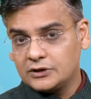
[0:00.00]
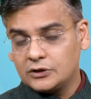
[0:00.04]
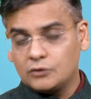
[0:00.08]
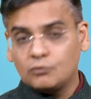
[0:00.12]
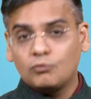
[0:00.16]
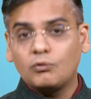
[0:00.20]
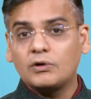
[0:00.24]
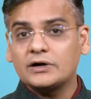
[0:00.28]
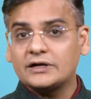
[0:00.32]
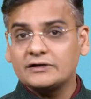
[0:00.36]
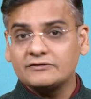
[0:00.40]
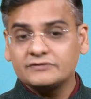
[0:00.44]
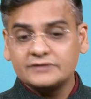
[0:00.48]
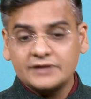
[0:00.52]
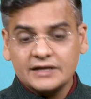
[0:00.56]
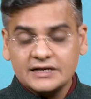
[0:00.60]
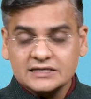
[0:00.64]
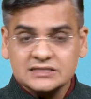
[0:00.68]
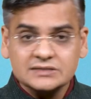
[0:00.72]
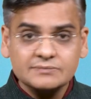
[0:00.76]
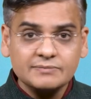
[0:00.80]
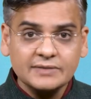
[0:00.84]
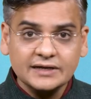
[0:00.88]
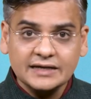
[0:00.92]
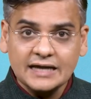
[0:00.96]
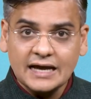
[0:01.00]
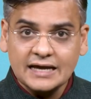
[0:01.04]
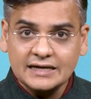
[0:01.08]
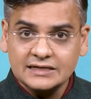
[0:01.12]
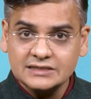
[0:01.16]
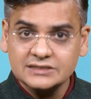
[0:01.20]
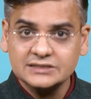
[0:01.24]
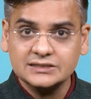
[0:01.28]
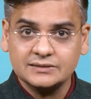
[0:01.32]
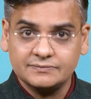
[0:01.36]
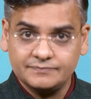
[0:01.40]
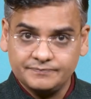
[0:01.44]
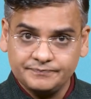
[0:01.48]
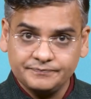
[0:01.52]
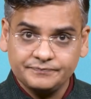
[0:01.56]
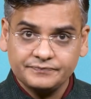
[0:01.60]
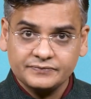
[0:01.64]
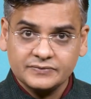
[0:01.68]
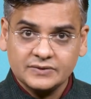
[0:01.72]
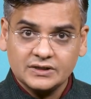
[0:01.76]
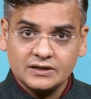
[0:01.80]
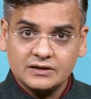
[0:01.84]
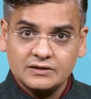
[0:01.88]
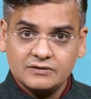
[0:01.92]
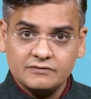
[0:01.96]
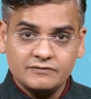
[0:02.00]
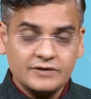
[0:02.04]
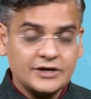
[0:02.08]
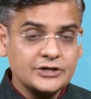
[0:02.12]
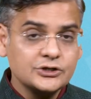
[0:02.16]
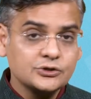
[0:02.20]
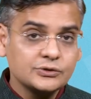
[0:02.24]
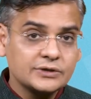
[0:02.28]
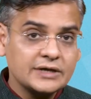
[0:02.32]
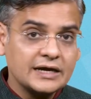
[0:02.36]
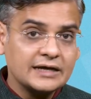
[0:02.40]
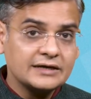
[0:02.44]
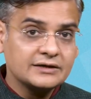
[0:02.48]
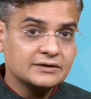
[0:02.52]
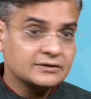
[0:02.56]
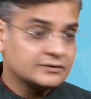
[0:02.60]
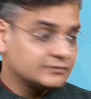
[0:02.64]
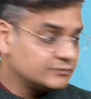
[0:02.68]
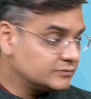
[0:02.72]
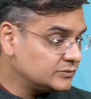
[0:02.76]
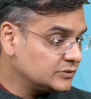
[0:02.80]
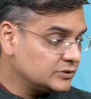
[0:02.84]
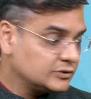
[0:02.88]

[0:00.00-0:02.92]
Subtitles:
What if there is a mechanism where you can